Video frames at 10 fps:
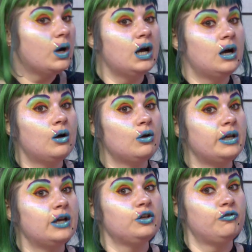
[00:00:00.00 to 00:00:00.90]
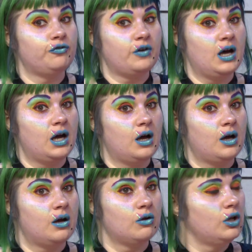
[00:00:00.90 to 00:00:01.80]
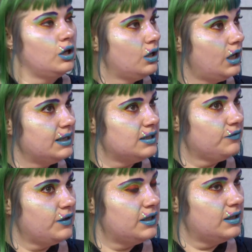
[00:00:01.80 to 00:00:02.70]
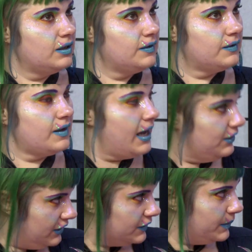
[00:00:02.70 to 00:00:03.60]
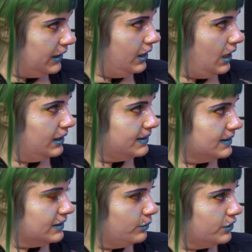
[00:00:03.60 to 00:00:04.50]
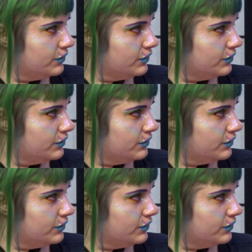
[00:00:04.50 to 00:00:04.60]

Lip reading: Wow. Now you've identified it as HSP, highly sensitive